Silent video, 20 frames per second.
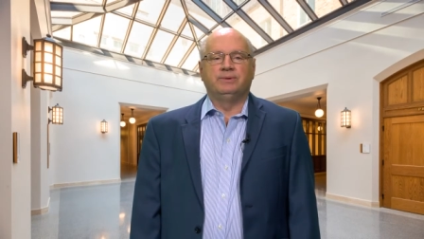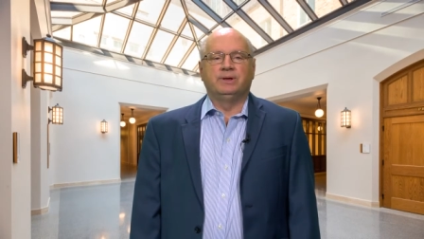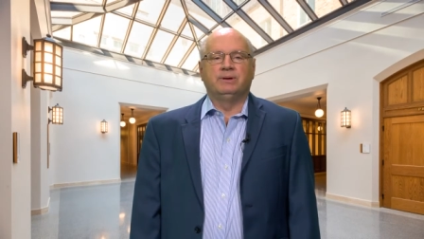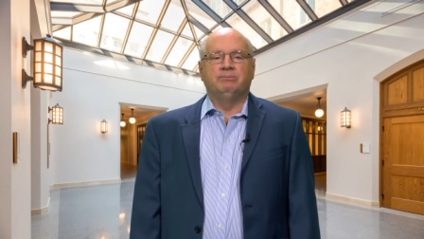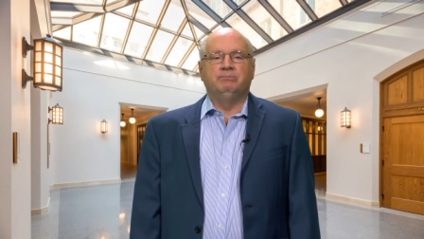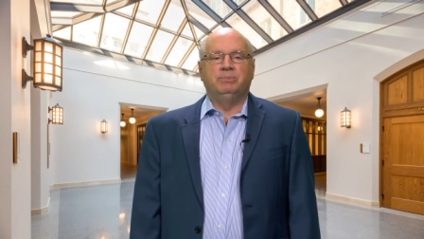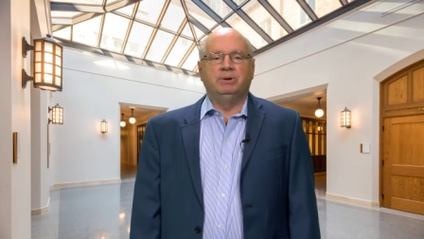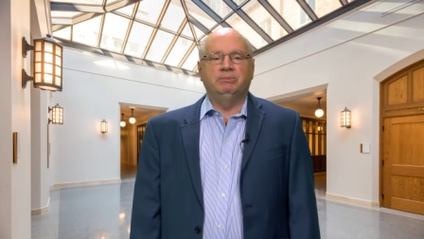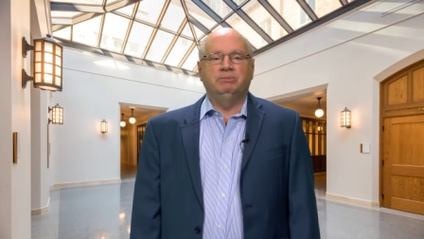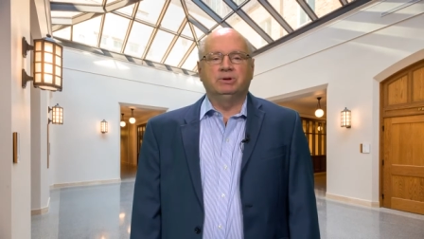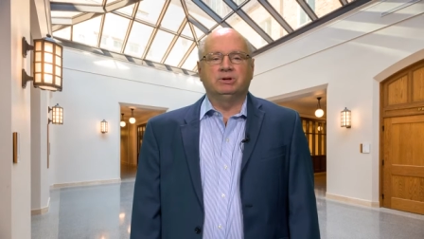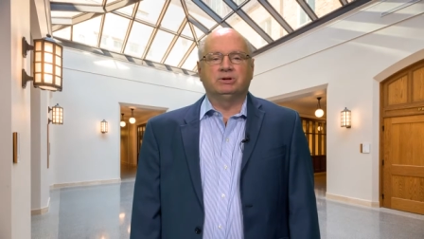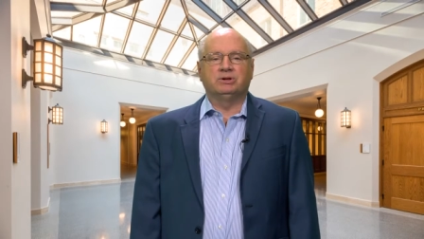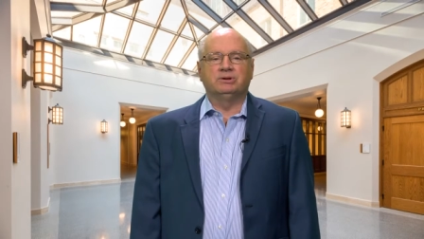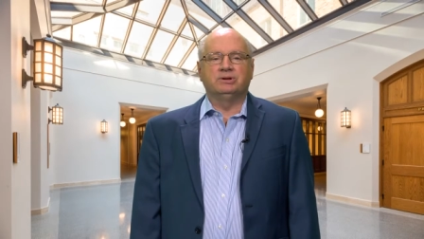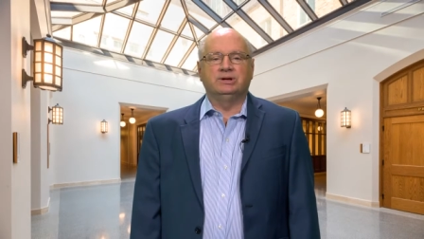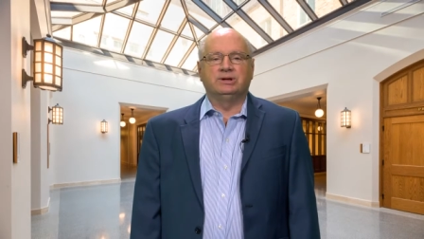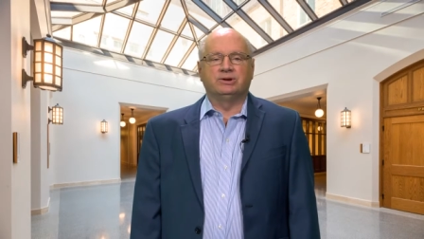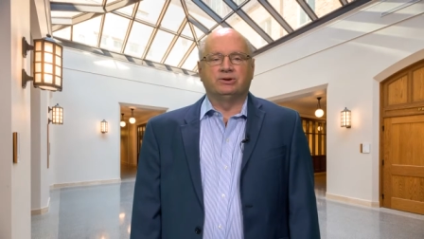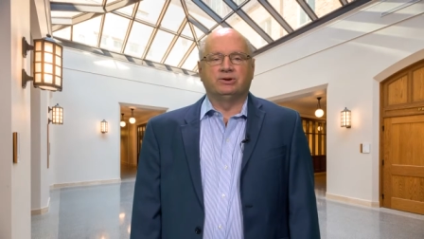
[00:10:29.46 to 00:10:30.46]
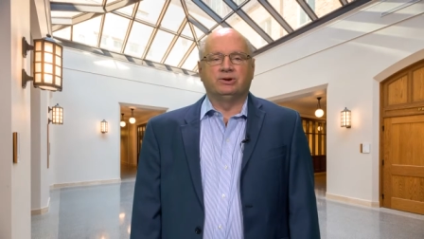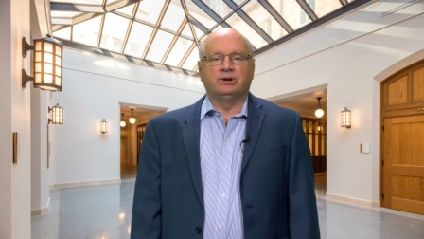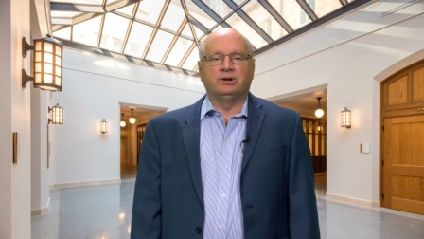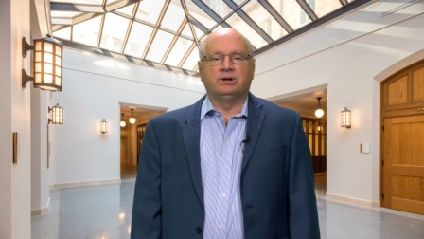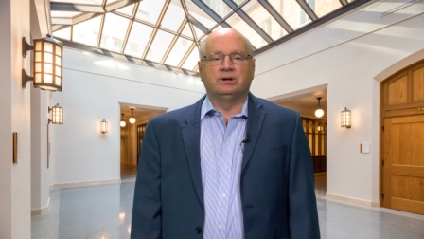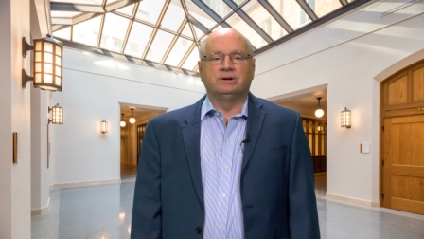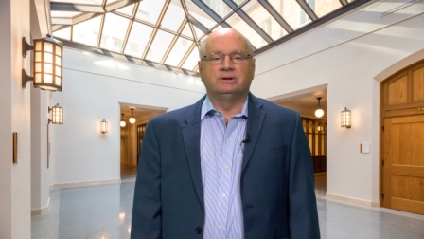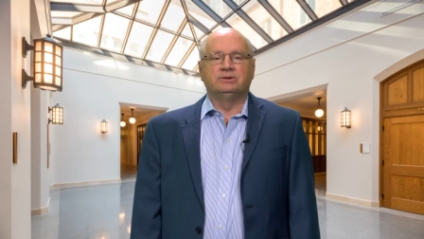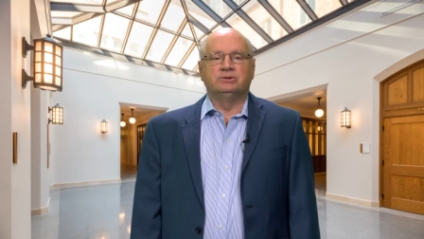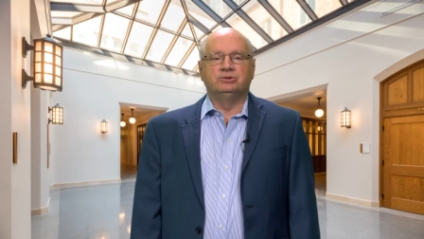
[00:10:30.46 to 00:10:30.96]
Biblical era
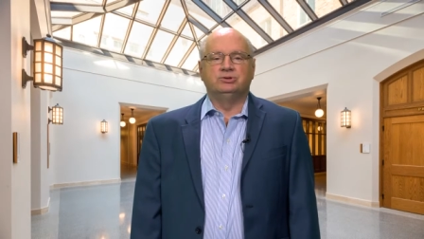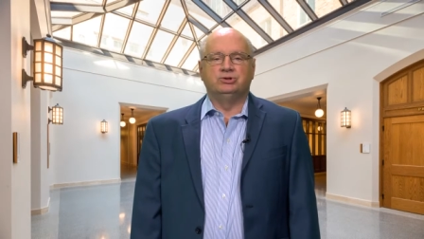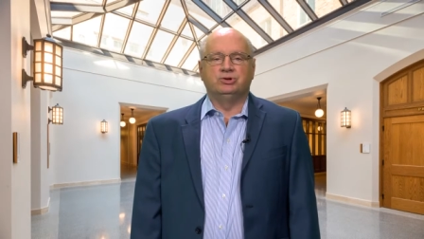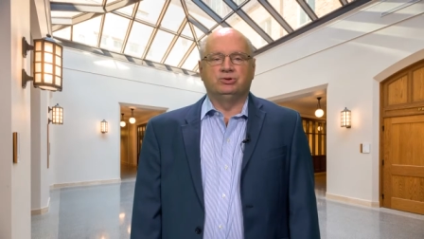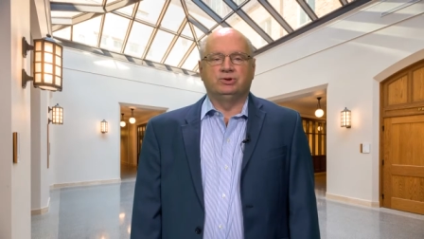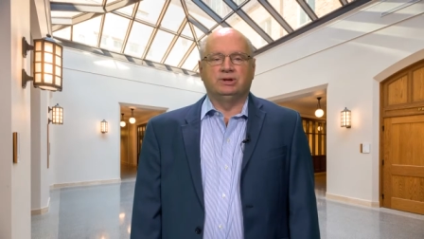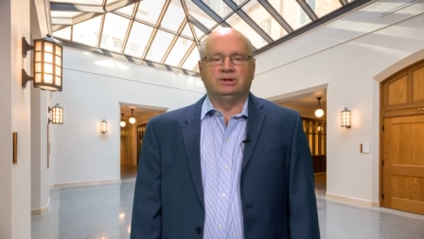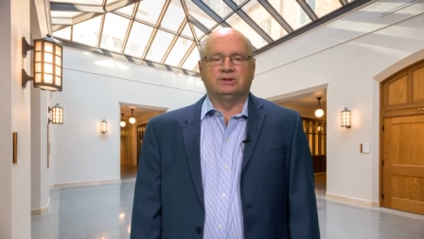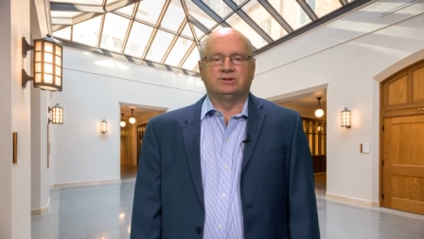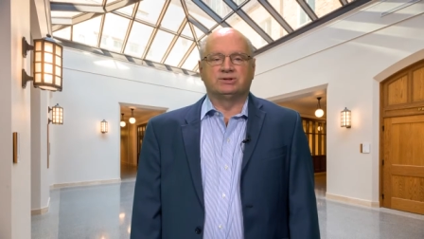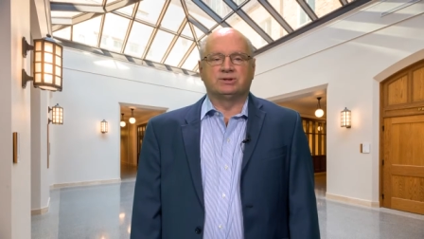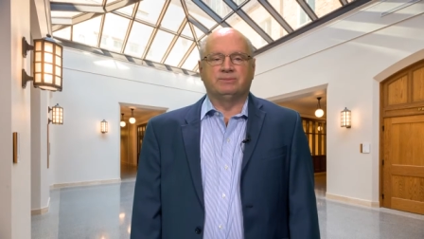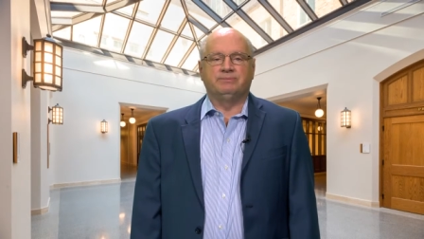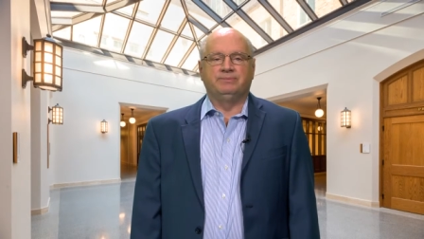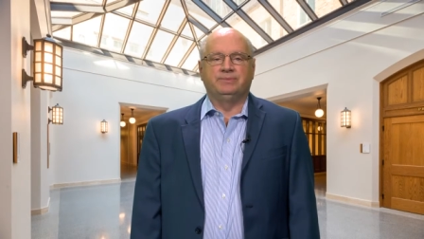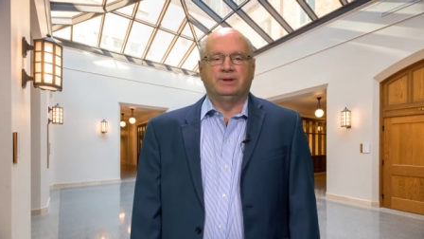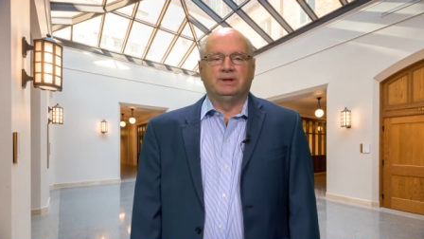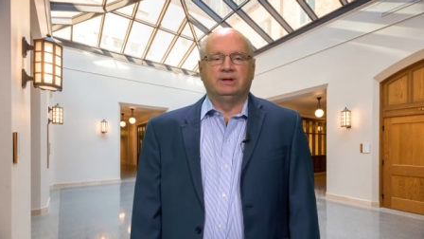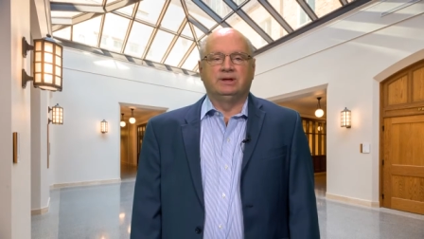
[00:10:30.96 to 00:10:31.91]
Judaism